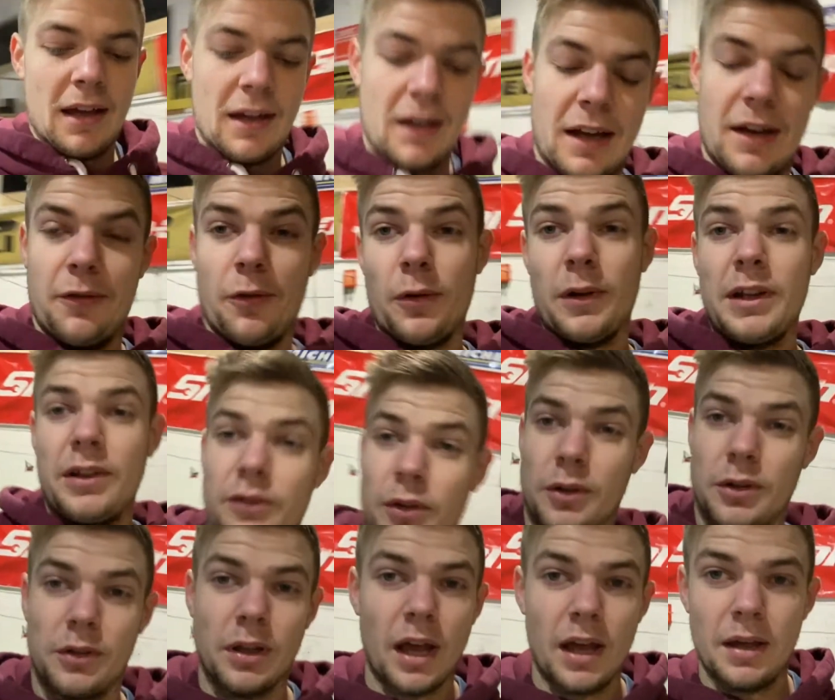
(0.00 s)
I've already
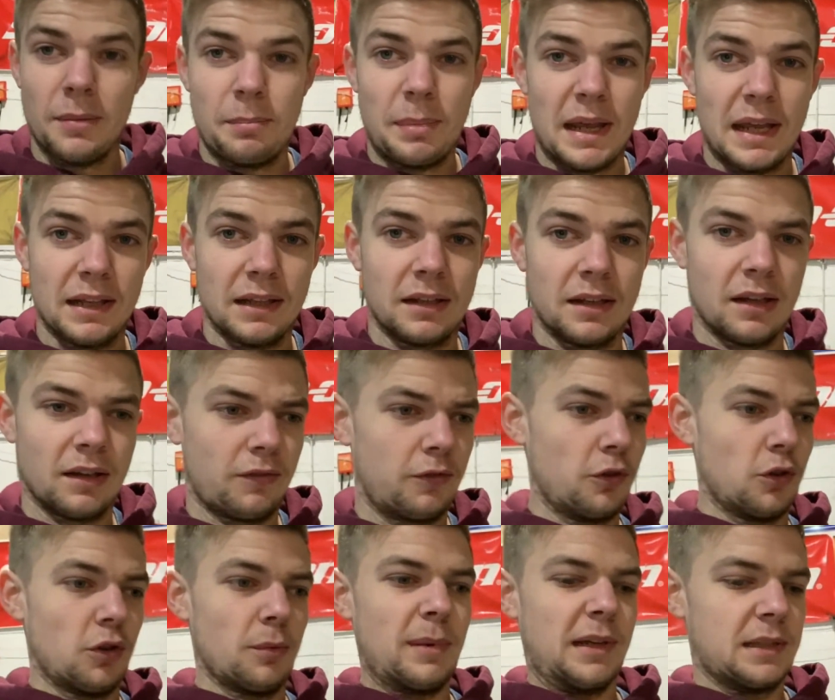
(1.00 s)
started painting a few
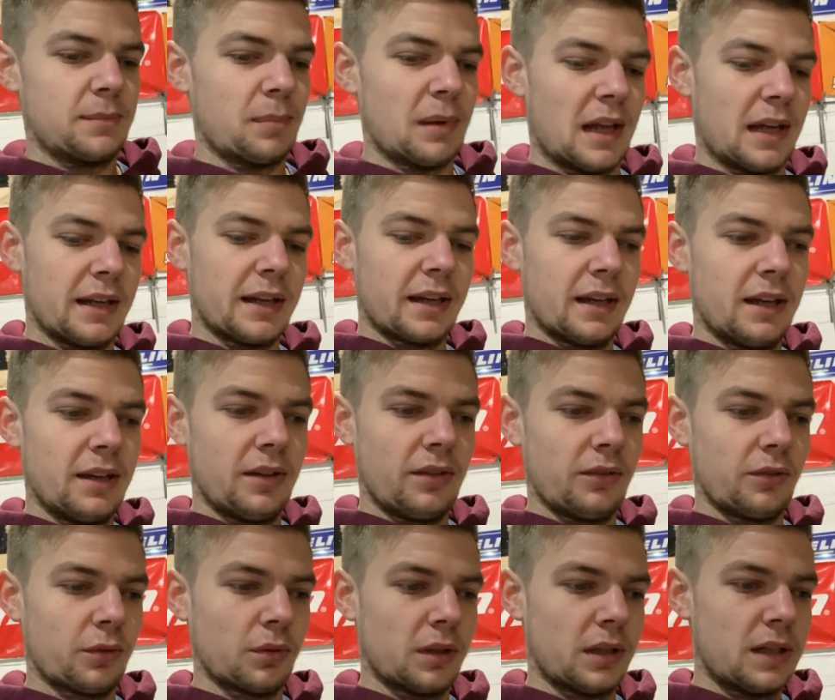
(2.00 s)
of the bits black,
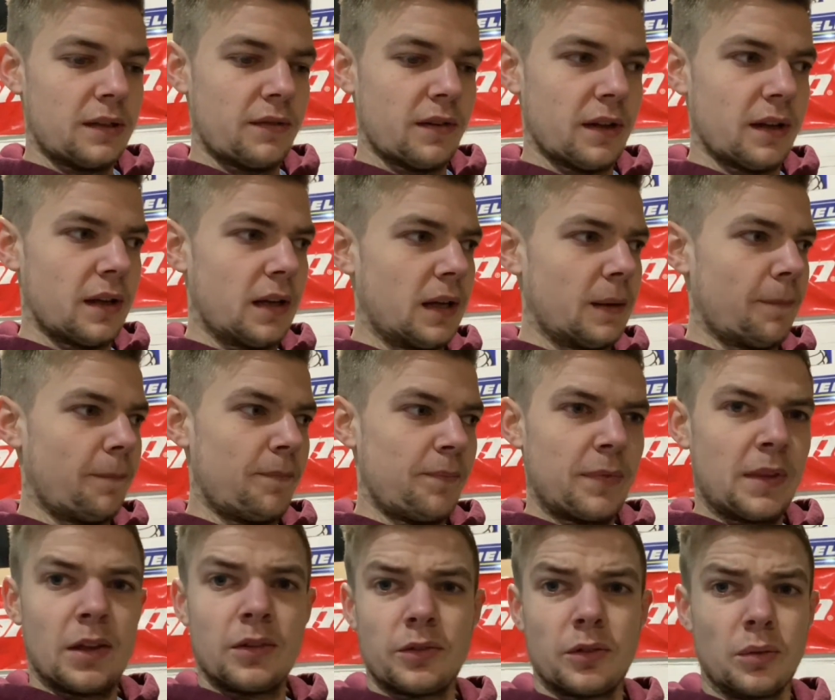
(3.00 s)
so I have.
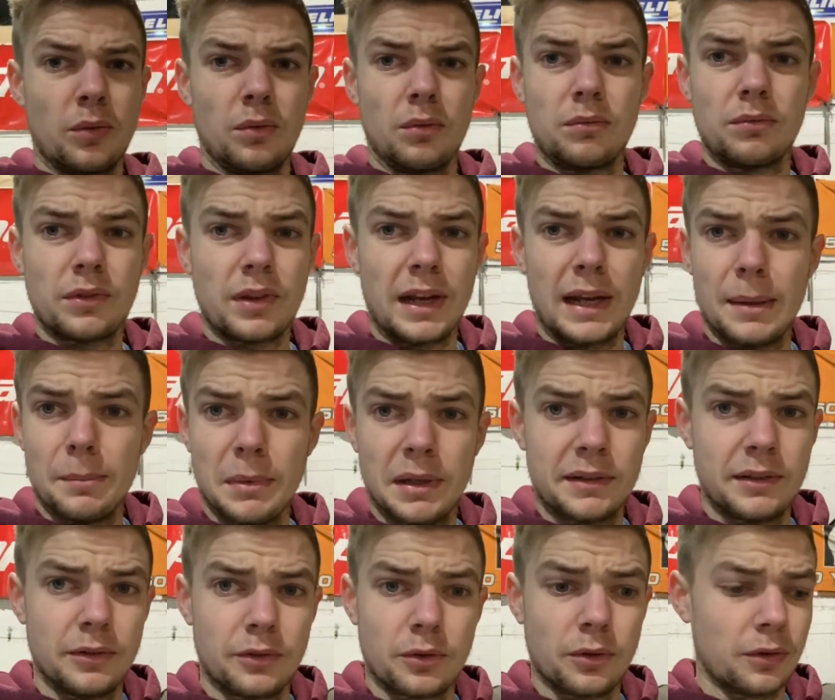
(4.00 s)
So today I'm literally
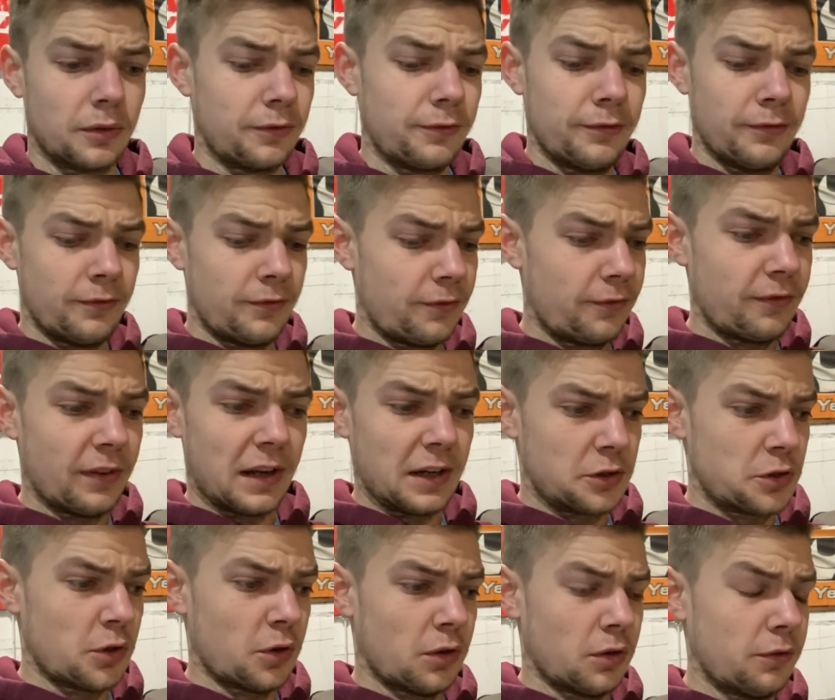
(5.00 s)
just going to finish
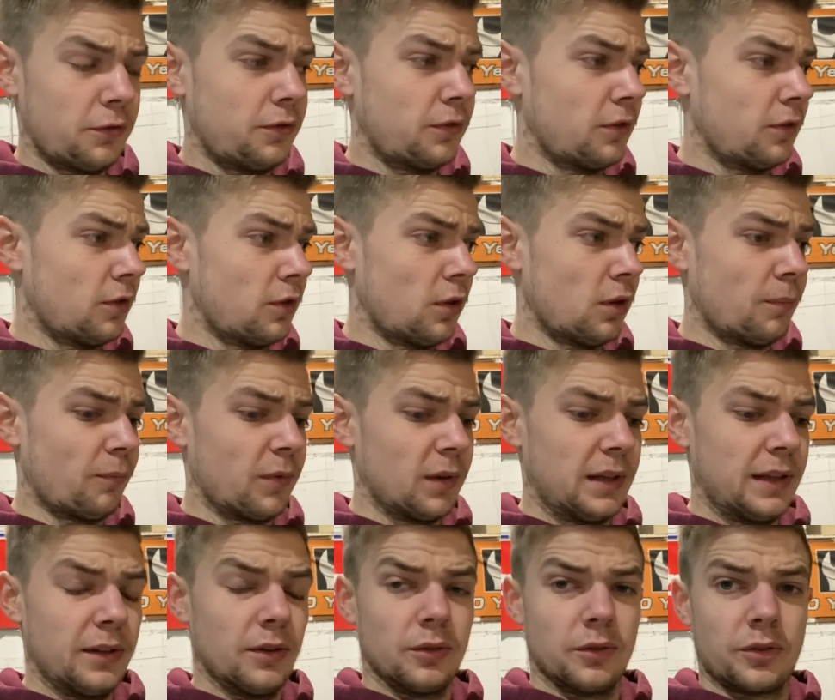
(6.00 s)
off, hopefully,
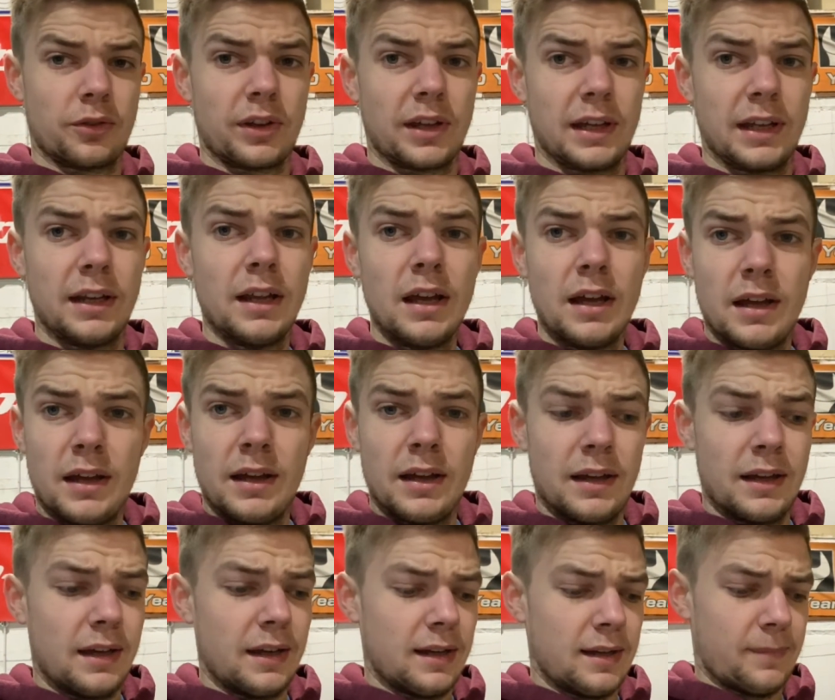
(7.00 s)
the underside,
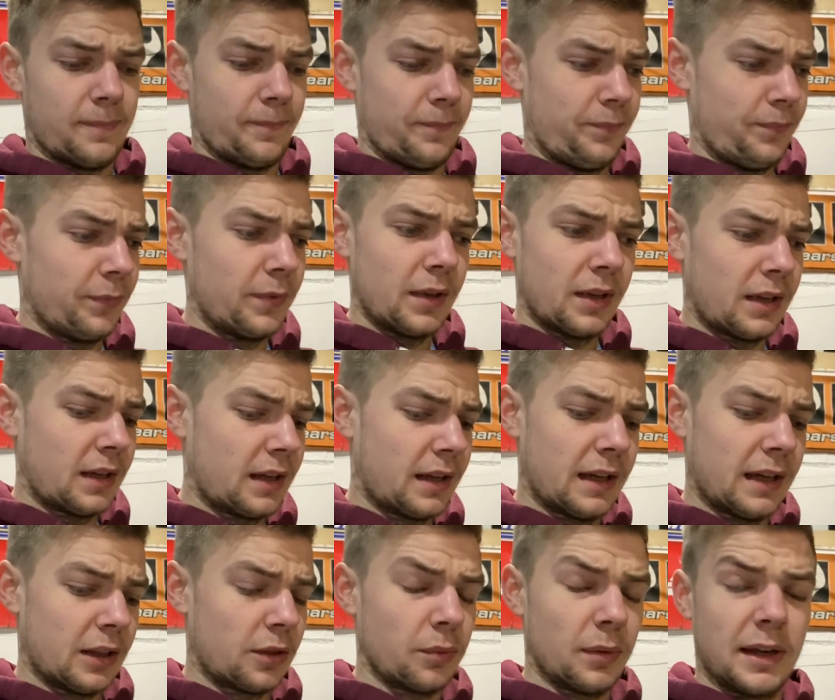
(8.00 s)

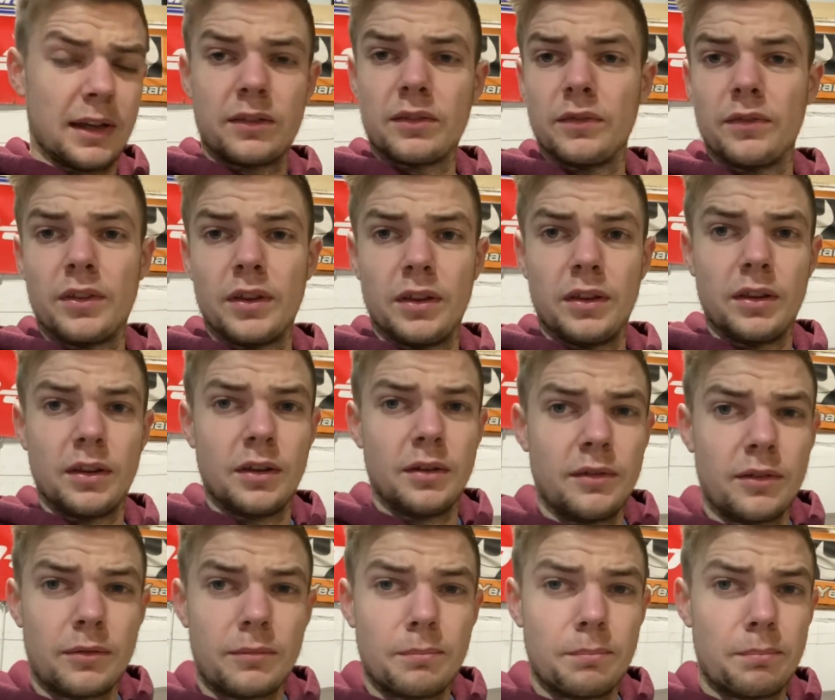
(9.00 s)
get the rest of the
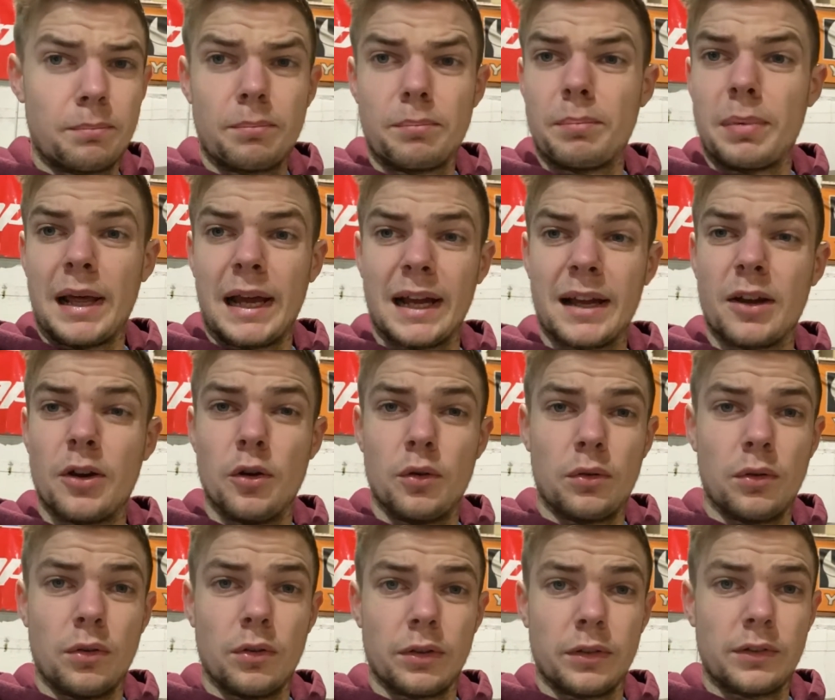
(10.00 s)
black coat
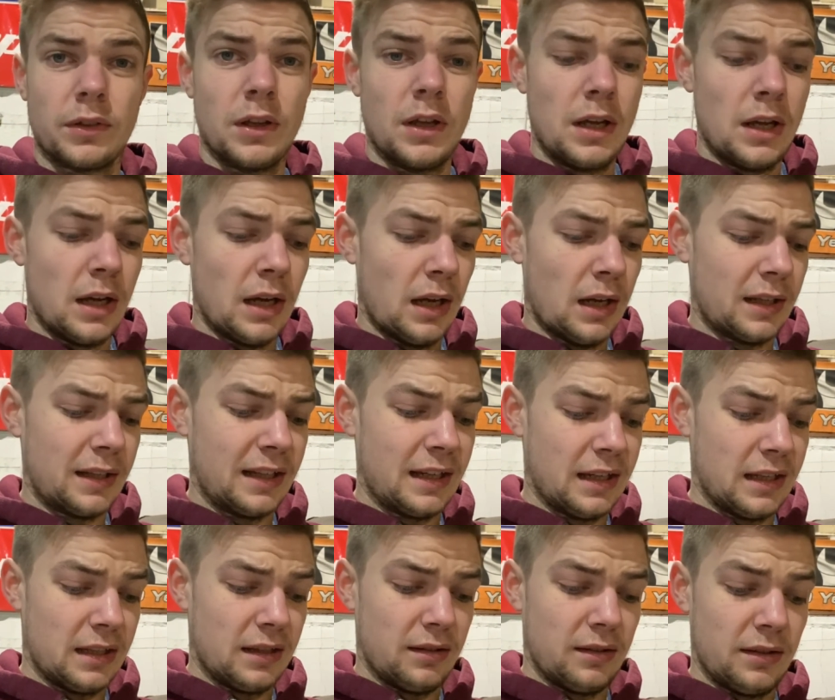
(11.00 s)
on it, and
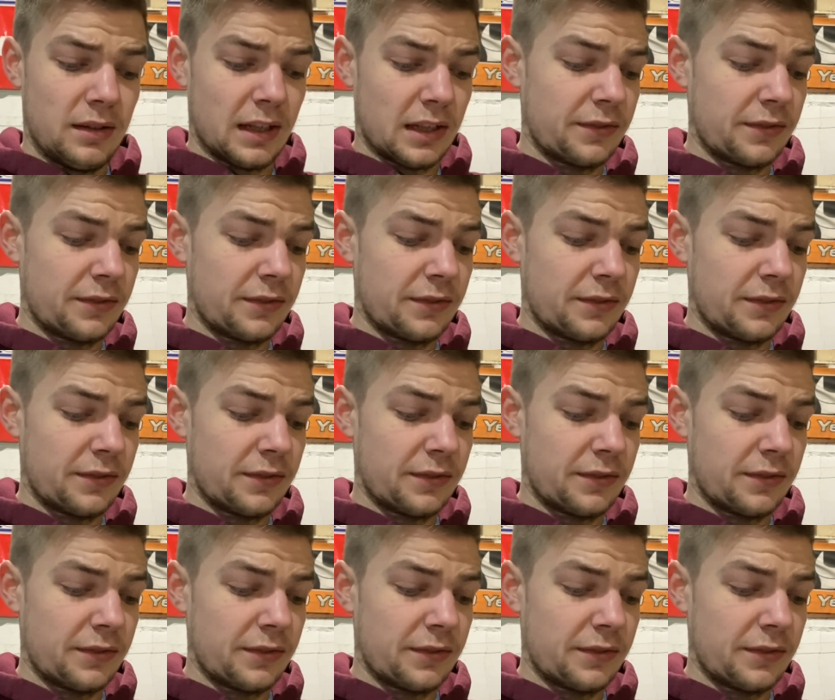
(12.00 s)
then next